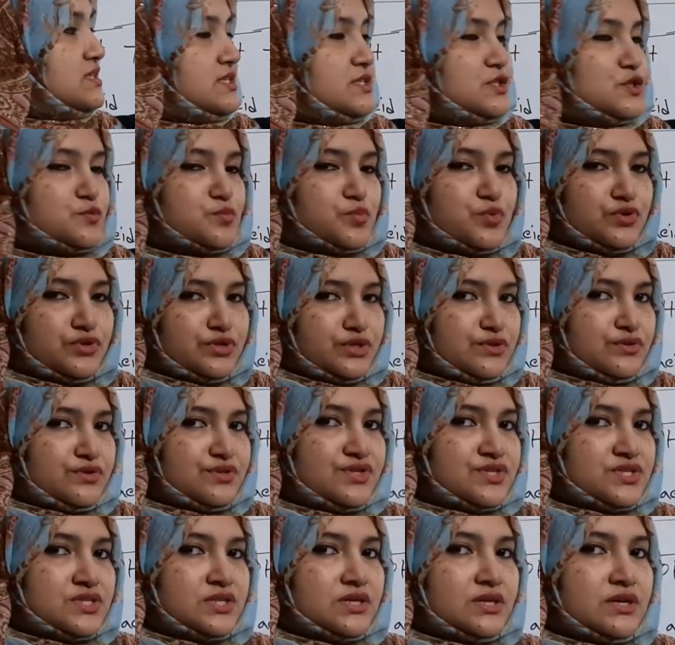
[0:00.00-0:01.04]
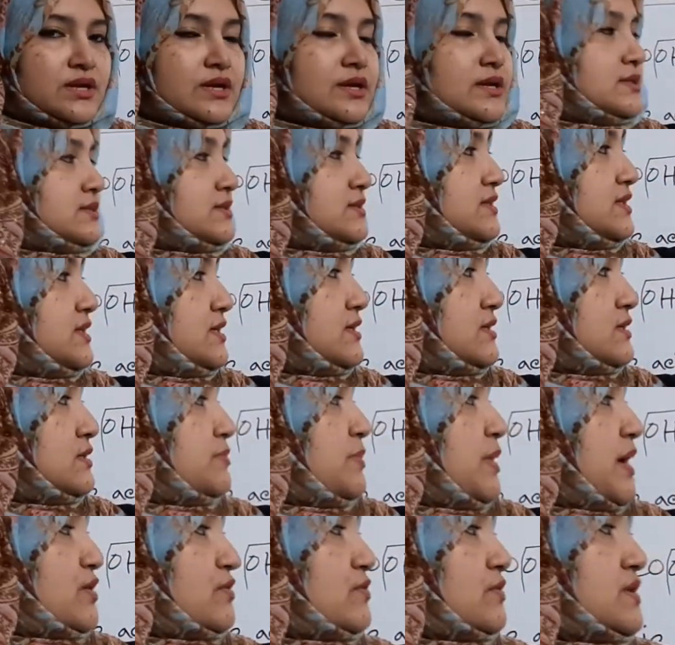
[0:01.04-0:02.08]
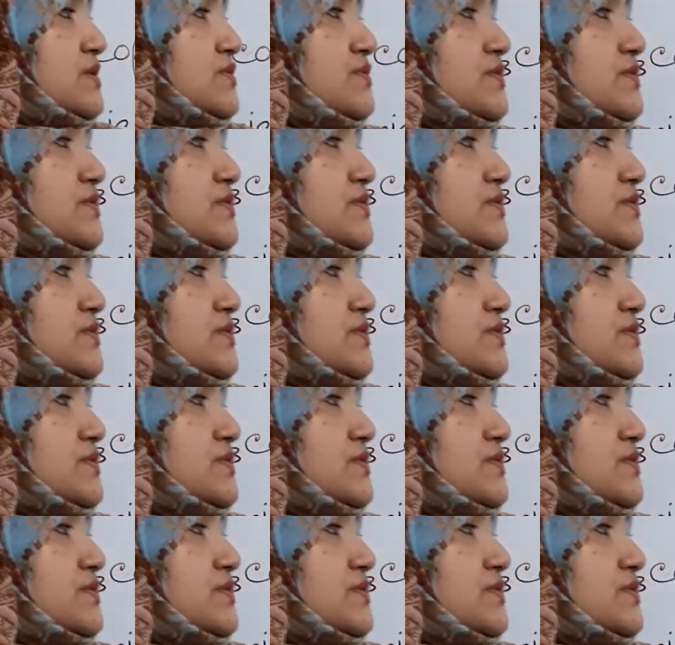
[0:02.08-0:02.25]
is produced, the backward